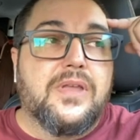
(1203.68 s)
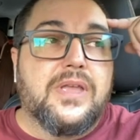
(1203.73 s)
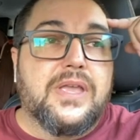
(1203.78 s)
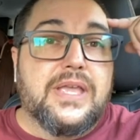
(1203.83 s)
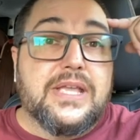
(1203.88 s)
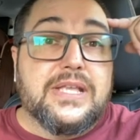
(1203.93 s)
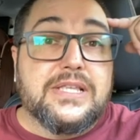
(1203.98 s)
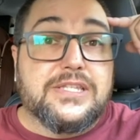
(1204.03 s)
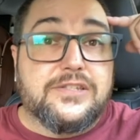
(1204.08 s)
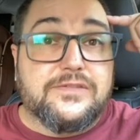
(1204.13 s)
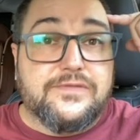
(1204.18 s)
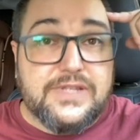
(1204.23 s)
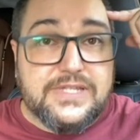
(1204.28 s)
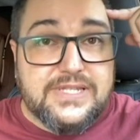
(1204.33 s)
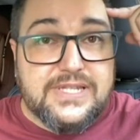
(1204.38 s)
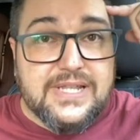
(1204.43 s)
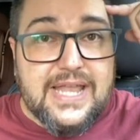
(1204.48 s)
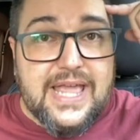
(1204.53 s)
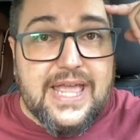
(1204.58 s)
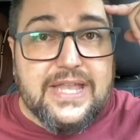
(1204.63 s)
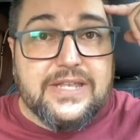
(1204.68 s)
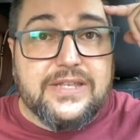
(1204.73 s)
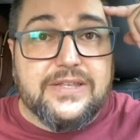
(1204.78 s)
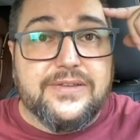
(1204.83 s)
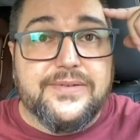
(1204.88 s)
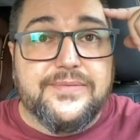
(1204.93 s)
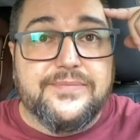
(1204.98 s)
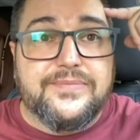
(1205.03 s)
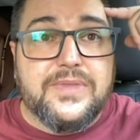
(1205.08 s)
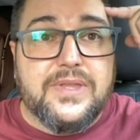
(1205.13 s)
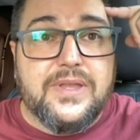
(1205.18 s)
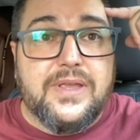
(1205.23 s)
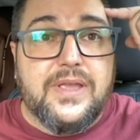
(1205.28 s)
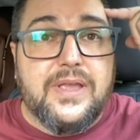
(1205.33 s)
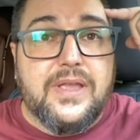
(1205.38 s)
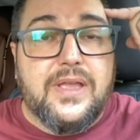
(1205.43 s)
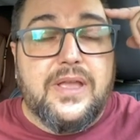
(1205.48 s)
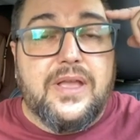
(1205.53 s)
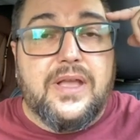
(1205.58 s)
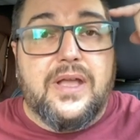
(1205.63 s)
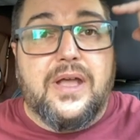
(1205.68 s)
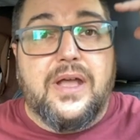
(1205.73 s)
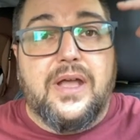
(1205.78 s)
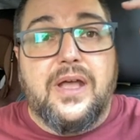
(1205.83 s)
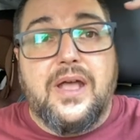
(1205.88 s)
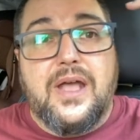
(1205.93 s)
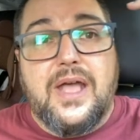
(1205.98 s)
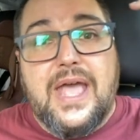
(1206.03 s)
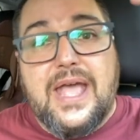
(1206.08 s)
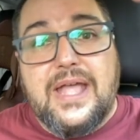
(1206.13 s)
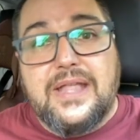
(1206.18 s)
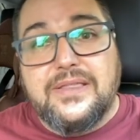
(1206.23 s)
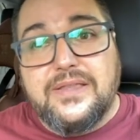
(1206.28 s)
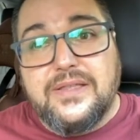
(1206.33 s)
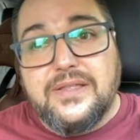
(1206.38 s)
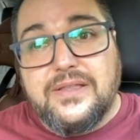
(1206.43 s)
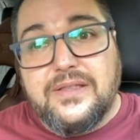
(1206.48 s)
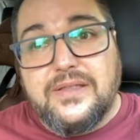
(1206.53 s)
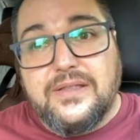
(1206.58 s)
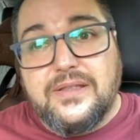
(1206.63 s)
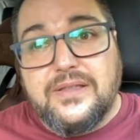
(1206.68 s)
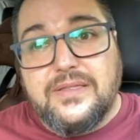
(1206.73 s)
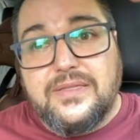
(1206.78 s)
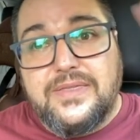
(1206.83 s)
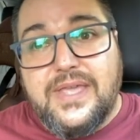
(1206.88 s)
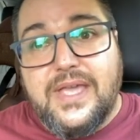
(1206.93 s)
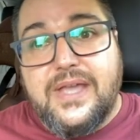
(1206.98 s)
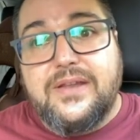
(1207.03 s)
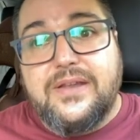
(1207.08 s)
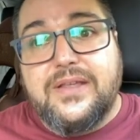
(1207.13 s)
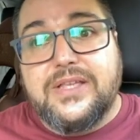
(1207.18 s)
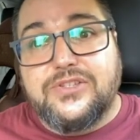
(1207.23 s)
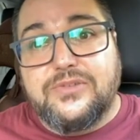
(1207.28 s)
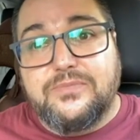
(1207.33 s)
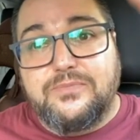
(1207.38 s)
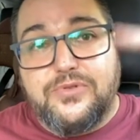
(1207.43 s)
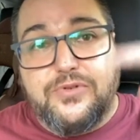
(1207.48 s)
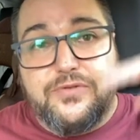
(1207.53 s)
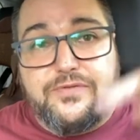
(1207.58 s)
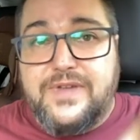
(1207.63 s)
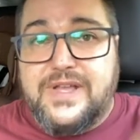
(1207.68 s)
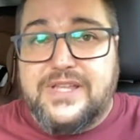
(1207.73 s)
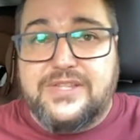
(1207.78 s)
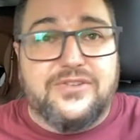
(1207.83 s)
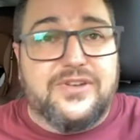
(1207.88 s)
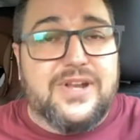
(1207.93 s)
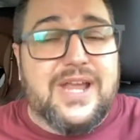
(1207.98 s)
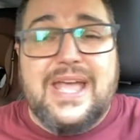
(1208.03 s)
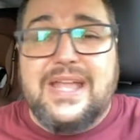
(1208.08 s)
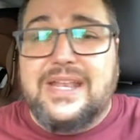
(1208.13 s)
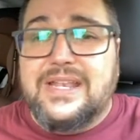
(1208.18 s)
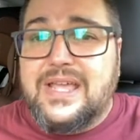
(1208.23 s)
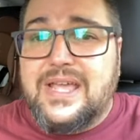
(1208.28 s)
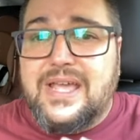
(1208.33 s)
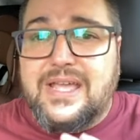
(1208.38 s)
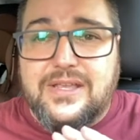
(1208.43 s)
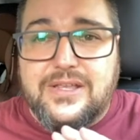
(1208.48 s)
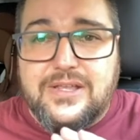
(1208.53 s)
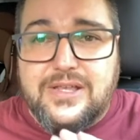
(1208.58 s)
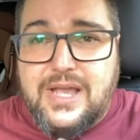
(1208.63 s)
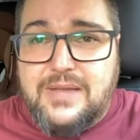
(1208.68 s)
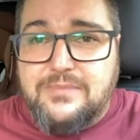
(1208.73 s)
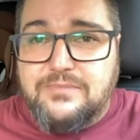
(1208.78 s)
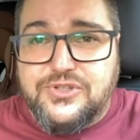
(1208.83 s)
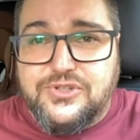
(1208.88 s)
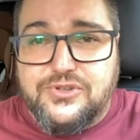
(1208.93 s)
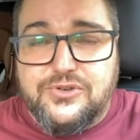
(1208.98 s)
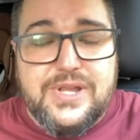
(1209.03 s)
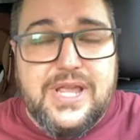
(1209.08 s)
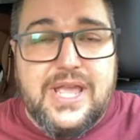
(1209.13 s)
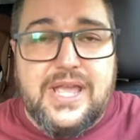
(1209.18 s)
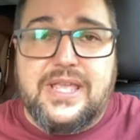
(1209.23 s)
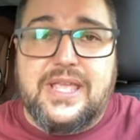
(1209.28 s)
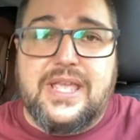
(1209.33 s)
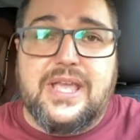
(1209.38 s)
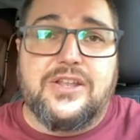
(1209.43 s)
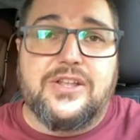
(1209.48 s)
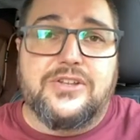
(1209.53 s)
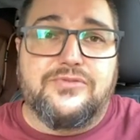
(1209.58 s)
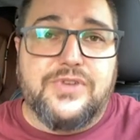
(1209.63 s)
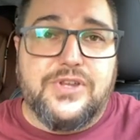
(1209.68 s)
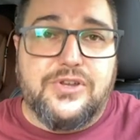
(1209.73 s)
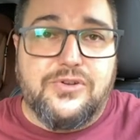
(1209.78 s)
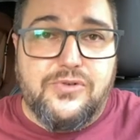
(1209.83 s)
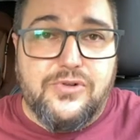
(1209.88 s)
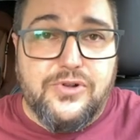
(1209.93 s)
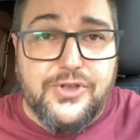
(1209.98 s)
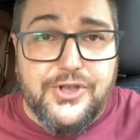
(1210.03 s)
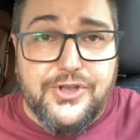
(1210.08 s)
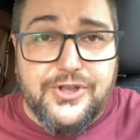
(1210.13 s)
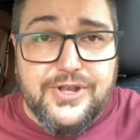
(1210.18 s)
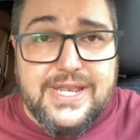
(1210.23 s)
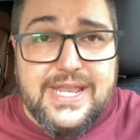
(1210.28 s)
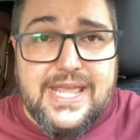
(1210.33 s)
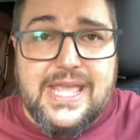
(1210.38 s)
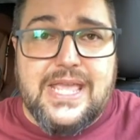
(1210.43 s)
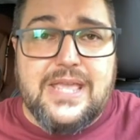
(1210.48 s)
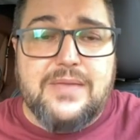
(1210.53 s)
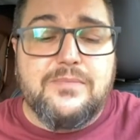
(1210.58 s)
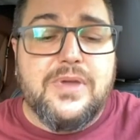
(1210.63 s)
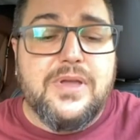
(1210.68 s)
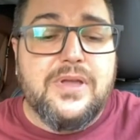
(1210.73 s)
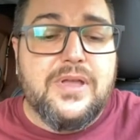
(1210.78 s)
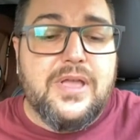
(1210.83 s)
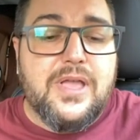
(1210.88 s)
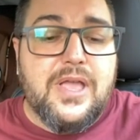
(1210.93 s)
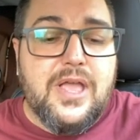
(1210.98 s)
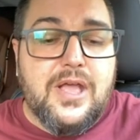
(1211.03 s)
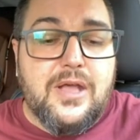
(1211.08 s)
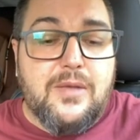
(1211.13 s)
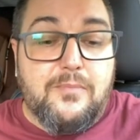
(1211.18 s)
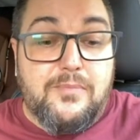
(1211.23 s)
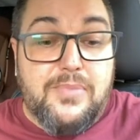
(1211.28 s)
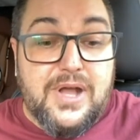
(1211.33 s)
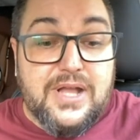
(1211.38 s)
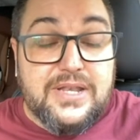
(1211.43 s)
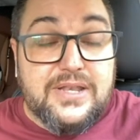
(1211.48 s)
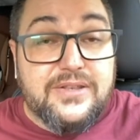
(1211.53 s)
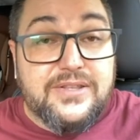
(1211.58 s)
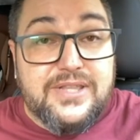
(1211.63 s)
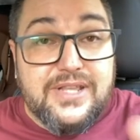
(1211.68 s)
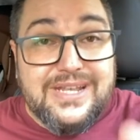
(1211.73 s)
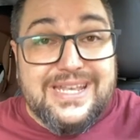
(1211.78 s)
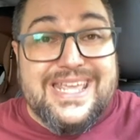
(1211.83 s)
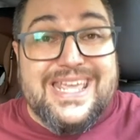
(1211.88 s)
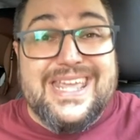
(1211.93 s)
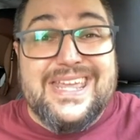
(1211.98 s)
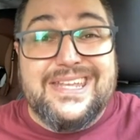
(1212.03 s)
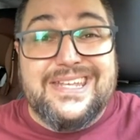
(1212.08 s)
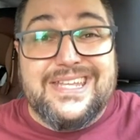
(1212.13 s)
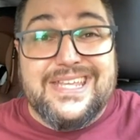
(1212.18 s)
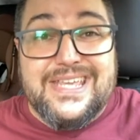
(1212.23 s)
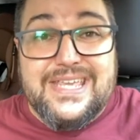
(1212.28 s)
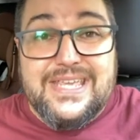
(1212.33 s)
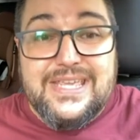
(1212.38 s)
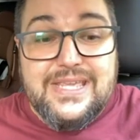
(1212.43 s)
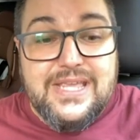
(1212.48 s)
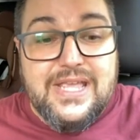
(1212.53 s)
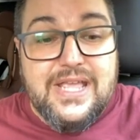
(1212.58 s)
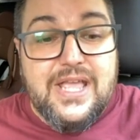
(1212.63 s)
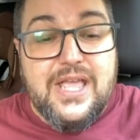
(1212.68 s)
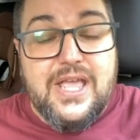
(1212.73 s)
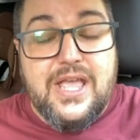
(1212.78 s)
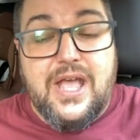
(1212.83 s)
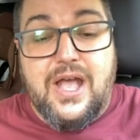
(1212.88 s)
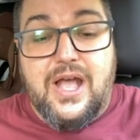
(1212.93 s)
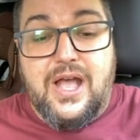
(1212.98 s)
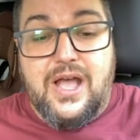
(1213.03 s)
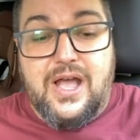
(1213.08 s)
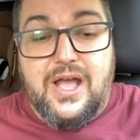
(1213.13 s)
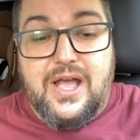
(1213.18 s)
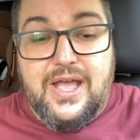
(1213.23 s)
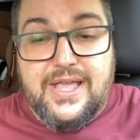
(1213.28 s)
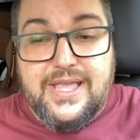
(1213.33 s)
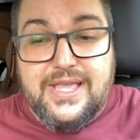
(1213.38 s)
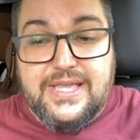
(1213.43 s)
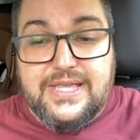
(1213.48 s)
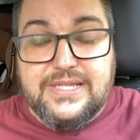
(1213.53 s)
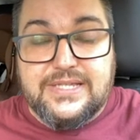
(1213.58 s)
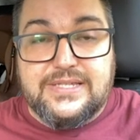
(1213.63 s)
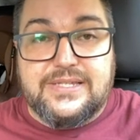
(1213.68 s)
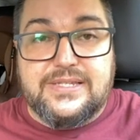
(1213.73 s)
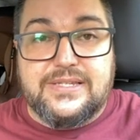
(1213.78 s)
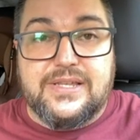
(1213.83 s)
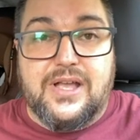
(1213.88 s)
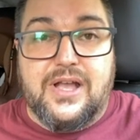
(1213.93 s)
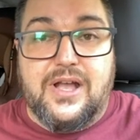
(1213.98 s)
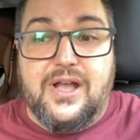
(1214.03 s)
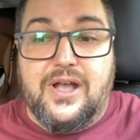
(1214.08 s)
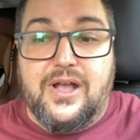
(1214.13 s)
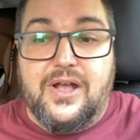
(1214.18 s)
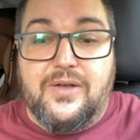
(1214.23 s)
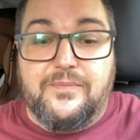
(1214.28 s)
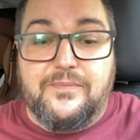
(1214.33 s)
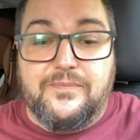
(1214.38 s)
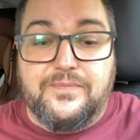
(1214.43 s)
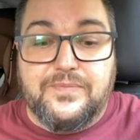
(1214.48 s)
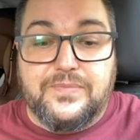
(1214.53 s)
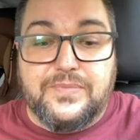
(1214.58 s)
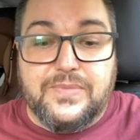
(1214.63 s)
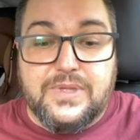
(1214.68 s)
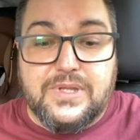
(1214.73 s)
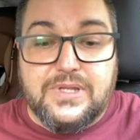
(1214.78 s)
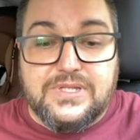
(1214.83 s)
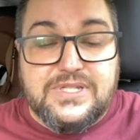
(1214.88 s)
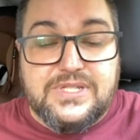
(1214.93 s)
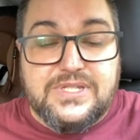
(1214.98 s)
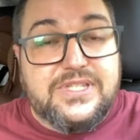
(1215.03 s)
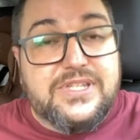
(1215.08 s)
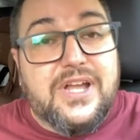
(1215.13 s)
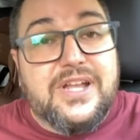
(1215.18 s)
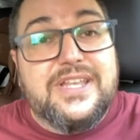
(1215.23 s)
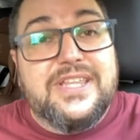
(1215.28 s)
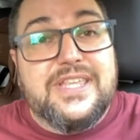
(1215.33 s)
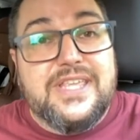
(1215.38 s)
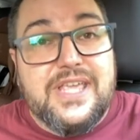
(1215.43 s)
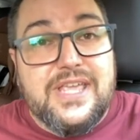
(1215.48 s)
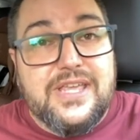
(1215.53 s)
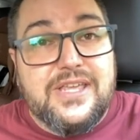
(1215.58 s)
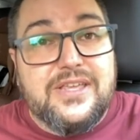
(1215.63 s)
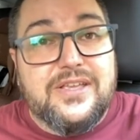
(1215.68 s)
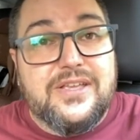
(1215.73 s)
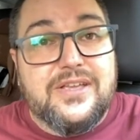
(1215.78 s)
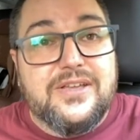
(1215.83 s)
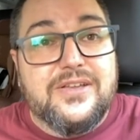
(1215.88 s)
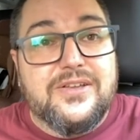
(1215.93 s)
in Switzerland, and there is a professor, and I'm sorry, I cannot recall her name, but the lady is studying